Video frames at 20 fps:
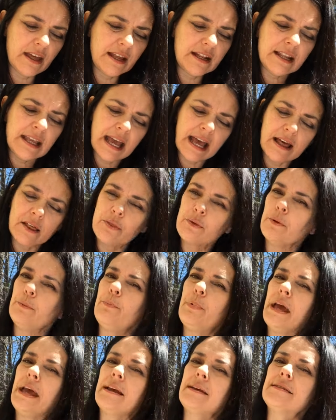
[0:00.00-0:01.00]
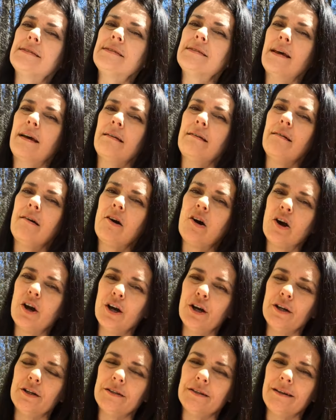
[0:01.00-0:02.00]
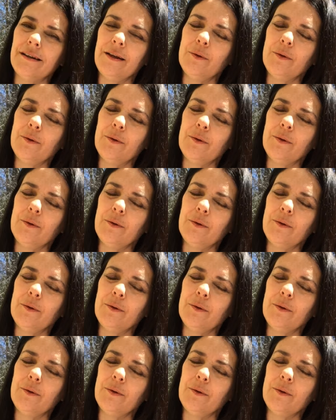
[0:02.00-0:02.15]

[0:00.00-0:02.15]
And Catherine Banks said, heart.